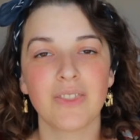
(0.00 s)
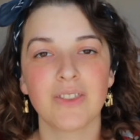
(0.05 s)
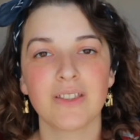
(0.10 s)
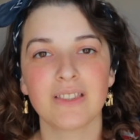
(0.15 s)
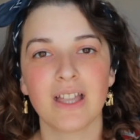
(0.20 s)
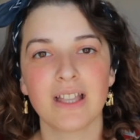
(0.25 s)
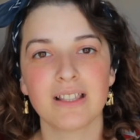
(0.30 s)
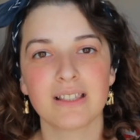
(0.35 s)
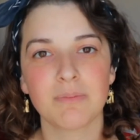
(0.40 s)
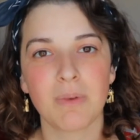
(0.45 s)
think
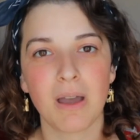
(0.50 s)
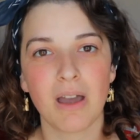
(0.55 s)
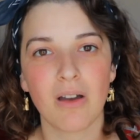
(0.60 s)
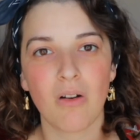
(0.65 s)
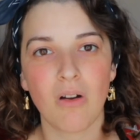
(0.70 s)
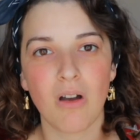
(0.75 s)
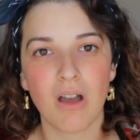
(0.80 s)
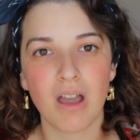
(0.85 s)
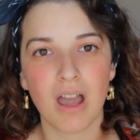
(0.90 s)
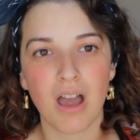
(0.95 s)
that's
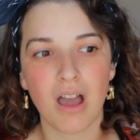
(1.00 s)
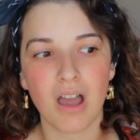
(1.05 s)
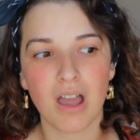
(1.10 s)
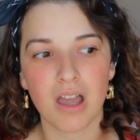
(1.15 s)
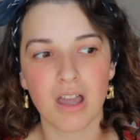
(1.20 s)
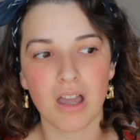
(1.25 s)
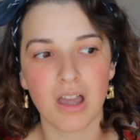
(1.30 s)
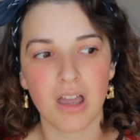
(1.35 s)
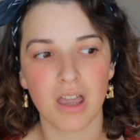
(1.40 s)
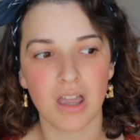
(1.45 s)
about
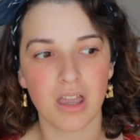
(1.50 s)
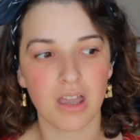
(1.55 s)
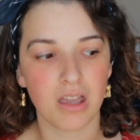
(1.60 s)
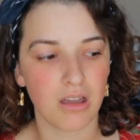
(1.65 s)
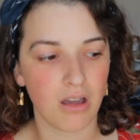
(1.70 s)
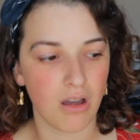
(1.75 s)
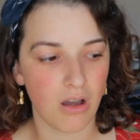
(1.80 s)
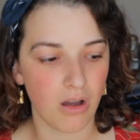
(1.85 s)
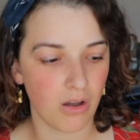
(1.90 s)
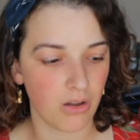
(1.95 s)

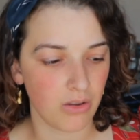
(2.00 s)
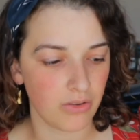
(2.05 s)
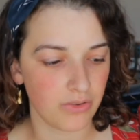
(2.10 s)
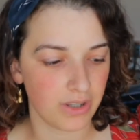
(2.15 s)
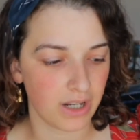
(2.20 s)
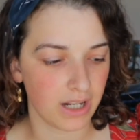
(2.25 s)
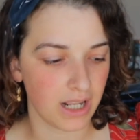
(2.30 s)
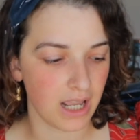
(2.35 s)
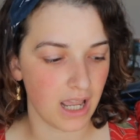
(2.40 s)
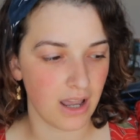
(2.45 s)
all
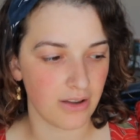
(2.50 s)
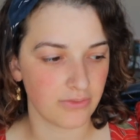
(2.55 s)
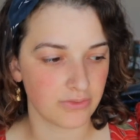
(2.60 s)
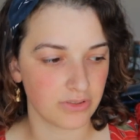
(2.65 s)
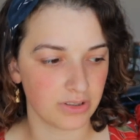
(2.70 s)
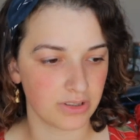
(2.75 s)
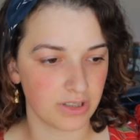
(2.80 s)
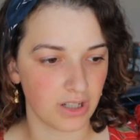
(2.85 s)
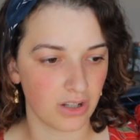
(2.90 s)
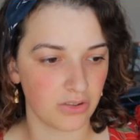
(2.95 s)
that I have
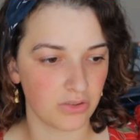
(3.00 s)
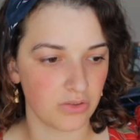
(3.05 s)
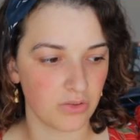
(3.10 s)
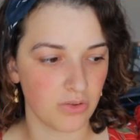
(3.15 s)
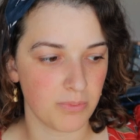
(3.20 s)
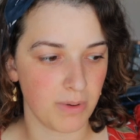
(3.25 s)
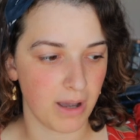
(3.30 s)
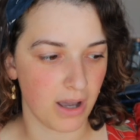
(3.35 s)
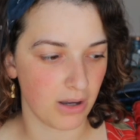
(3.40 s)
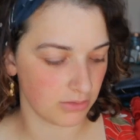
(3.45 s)
to tell you
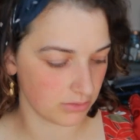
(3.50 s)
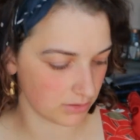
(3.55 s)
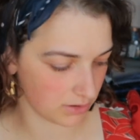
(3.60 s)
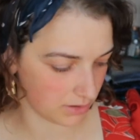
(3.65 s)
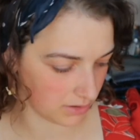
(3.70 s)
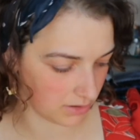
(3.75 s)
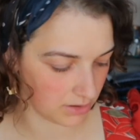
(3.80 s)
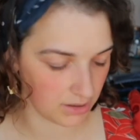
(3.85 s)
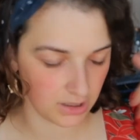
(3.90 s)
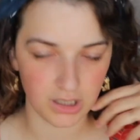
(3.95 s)
about
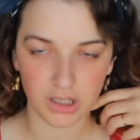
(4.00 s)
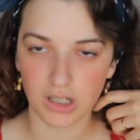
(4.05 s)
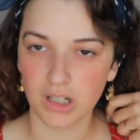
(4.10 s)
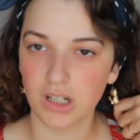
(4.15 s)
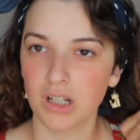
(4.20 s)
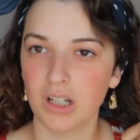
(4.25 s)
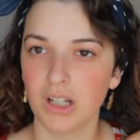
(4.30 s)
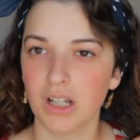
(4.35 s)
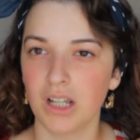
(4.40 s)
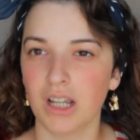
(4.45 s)

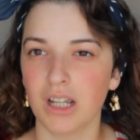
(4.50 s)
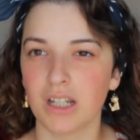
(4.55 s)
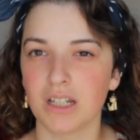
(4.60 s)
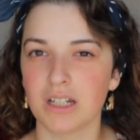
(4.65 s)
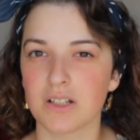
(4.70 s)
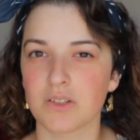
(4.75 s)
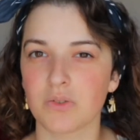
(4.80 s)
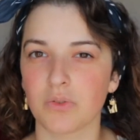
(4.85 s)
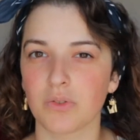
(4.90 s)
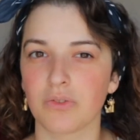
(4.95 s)

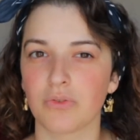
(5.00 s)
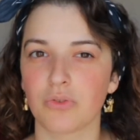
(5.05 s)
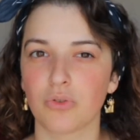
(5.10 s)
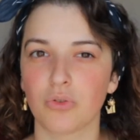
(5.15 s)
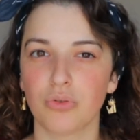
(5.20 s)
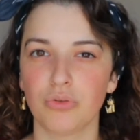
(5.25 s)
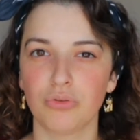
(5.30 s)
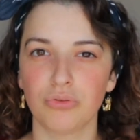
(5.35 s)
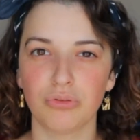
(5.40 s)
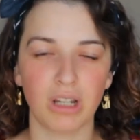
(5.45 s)
any sort of
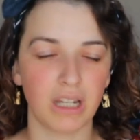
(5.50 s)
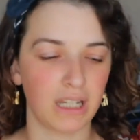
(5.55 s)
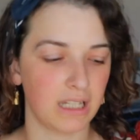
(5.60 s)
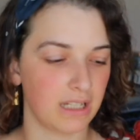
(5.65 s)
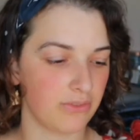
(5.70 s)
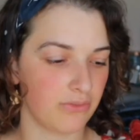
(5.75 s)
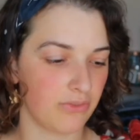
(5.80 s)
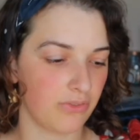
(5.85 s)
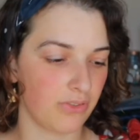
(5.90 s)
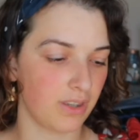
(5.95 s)

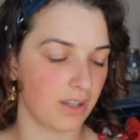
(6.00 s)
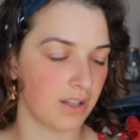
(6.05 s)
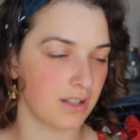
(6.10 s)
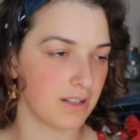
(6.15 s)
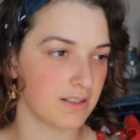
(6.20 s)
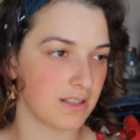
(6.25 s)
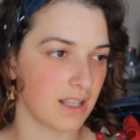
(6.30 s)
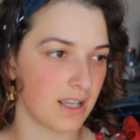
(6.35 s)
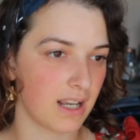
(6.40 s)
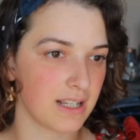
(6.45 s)
creative
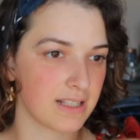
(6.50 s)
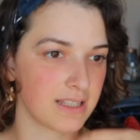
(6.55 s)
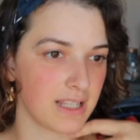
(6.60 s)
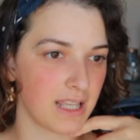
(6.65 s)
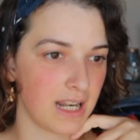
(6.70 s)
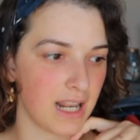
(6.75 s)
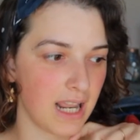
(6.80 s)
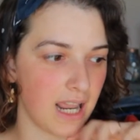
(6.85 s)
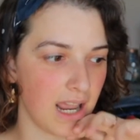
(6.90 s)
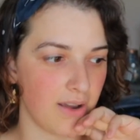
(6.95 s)
things. Like I
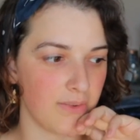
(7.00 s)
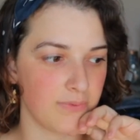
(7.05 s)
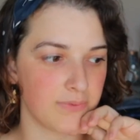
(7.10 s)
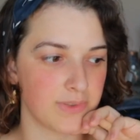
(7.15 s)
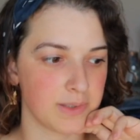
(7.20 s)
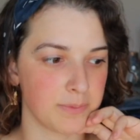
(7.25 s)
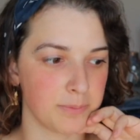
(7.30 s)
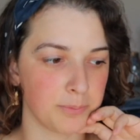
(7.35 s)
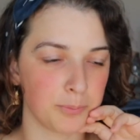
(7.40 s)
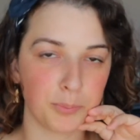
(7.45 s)
said, I have
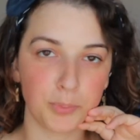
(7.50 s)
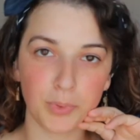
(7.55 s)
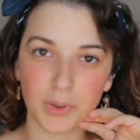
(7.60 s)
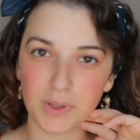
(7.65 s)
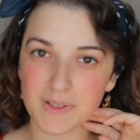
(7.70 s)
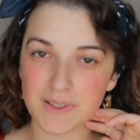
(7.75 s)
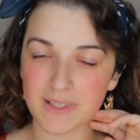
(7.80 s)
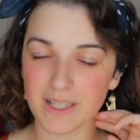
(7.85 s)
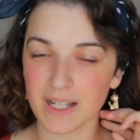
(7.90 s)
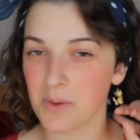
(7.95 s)
some
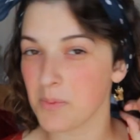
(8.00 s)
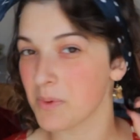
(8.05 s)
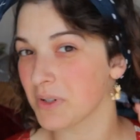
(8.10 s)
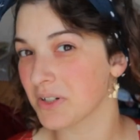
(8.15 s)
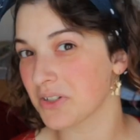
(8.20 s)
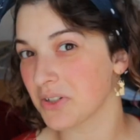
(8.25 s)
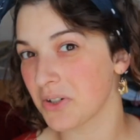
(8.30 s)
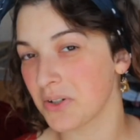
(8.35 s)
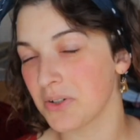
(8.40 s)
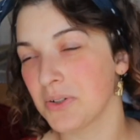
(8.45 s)
books that I want
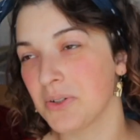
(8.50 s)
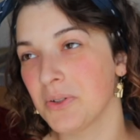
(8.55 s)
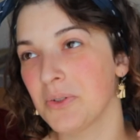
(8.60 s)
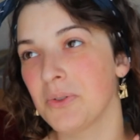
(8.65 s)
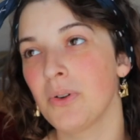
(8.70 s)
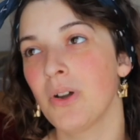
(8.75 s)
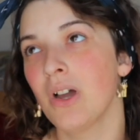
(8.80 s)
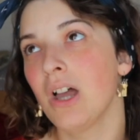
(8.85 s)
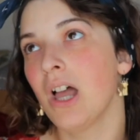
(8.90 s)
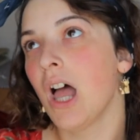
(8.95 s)
to show
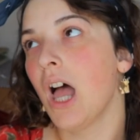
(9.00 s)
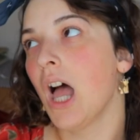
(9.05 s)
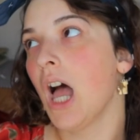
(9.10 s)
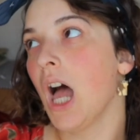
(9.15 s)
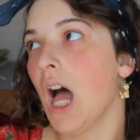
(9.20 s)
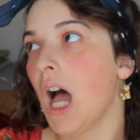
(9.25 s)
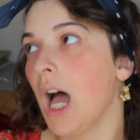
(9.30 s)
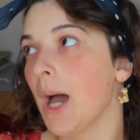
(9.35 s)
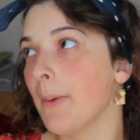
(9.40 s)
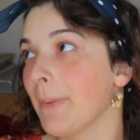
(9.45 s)
you.
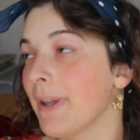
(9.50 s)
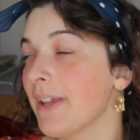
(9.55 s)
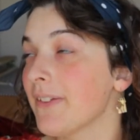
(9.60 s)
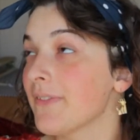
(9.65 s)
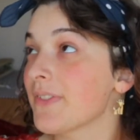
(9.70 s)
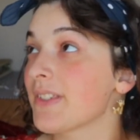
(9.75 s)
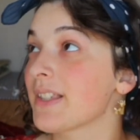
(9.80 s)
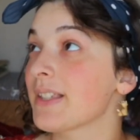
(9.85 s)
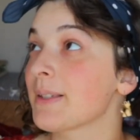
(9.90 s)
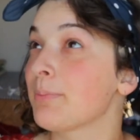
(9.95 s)
I may
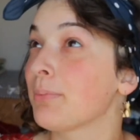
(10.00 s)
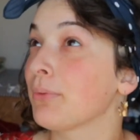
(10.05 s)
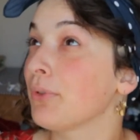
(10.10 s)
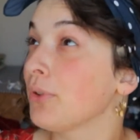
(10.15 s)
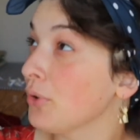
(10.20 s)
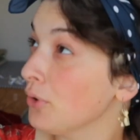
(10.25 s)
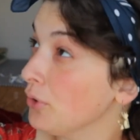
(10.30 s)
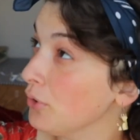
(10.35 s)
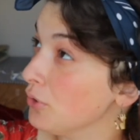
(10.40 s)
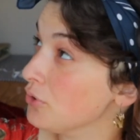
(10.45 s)
have
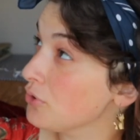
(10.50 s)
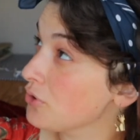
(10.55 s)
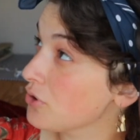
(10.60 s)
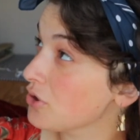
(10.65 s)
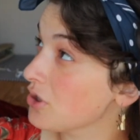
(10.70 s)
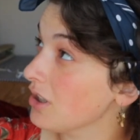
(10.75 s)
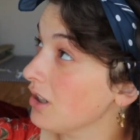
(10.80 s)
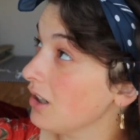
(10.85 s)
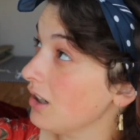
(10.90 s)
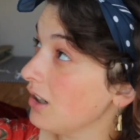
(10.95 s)

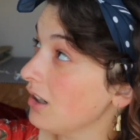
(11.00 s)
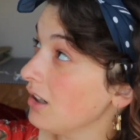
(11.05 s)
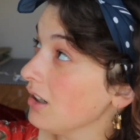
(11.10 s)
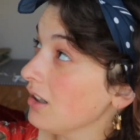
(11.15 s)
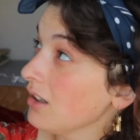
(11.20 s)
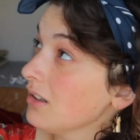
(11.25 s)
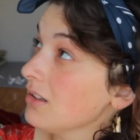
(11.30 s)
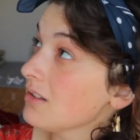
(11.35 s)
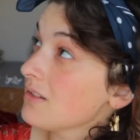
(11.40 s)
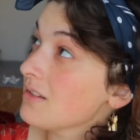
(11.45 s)
splurged
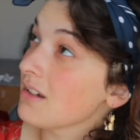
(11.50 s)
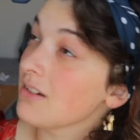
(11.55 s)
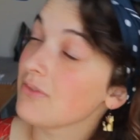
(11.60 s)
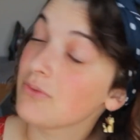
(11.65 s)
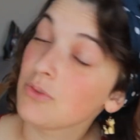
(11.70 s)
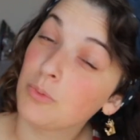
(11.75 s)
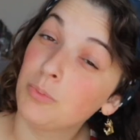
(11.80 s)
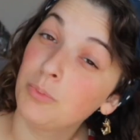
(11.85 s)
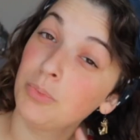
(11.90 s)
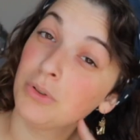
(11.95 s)
on
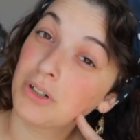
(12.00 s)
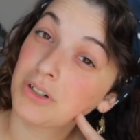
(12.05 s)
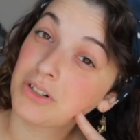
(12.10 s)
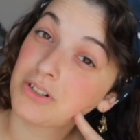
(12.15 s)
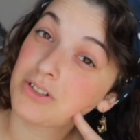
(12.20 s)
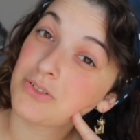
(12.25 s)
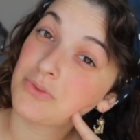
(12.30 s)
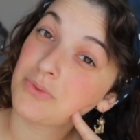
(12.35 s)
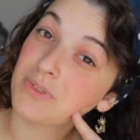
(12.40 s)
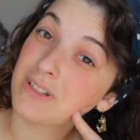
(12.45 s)
several
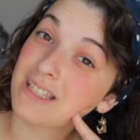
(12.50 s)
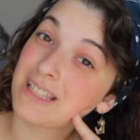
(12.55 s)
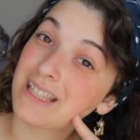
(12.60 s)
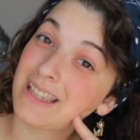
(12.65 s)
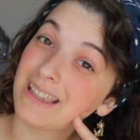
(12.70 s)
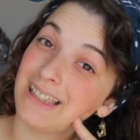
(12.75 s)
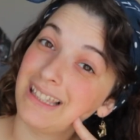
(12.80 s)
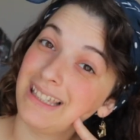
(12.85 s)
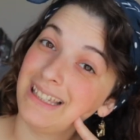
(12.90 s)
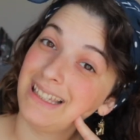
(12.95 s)
books
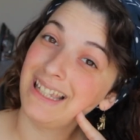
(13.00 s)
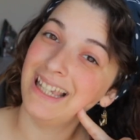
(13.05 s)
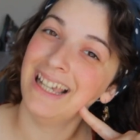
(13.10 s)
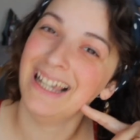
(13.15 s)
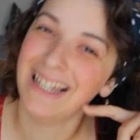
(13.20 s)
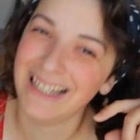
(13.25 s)
recently.